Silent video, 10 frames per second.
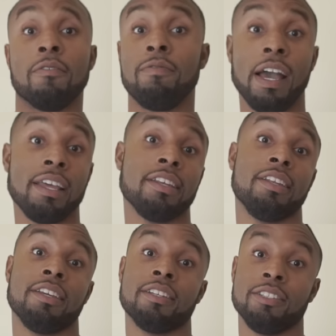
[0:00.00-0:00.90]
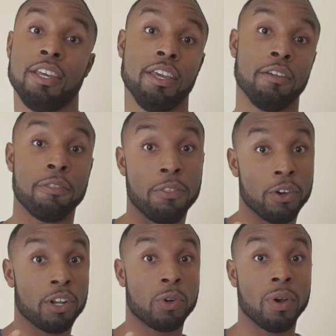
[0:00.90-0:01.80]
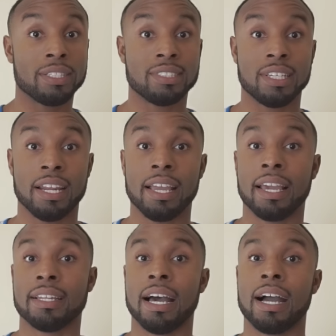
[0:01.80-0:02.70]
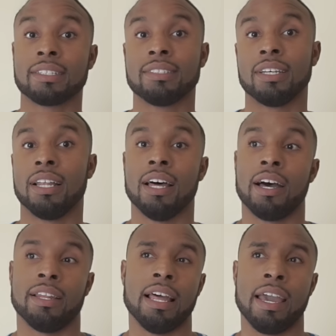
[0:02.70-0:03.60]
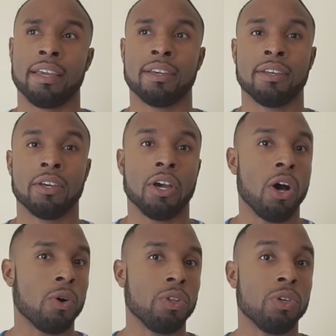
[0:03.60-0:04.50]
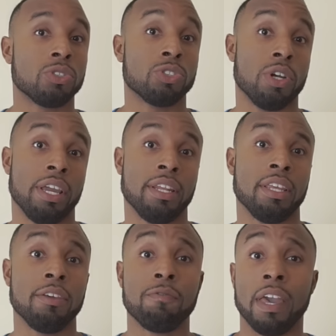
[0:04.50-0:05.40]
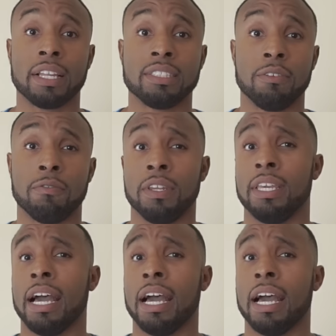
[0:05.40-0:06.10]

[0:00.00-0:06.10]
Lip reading: Finally, the third question I get asked a lot, like, how do you train effectively?